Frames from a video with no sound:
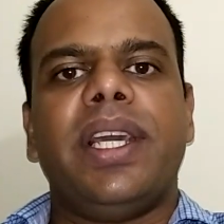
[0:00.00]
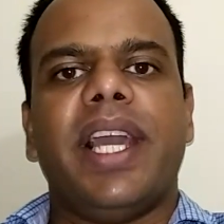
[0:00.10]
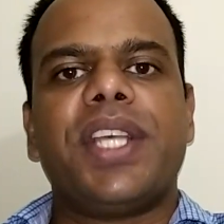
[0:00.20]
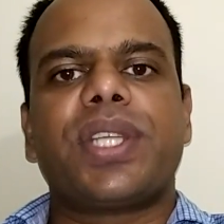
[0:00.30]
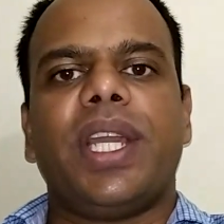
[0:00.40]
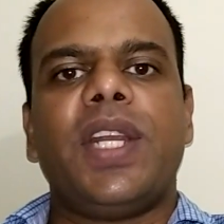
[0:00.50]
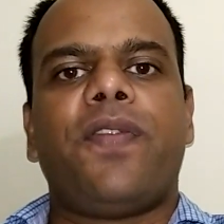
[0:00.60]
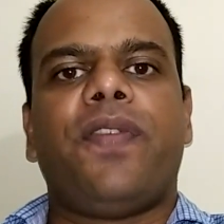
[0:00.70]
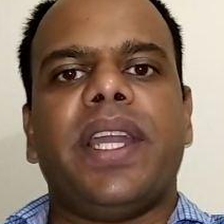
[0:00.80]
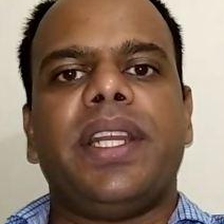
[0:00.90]
is in
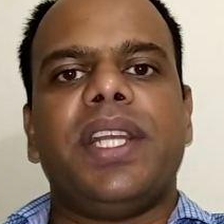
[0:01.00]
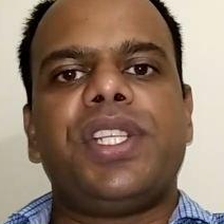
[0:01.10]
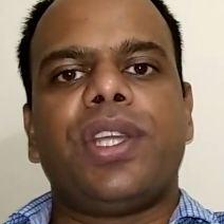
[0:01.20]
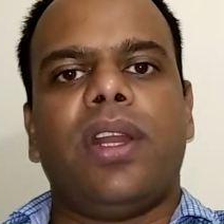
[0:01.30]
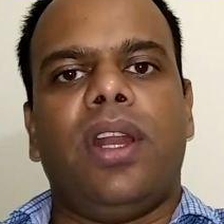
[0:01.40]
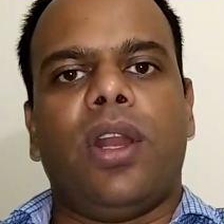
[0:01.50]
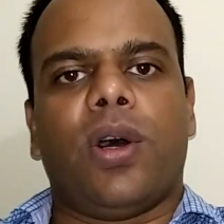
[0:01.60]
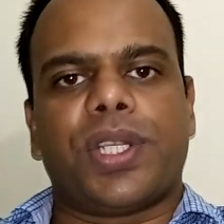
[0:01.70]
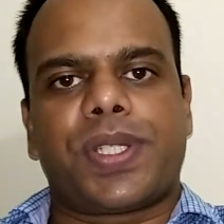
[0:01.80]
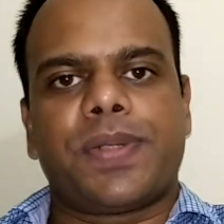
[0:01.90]
financial
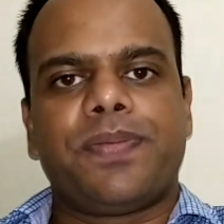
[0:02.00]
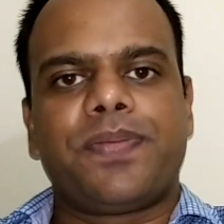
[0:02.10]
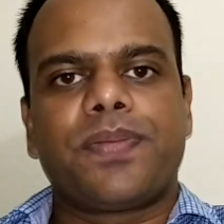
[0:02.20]
loss.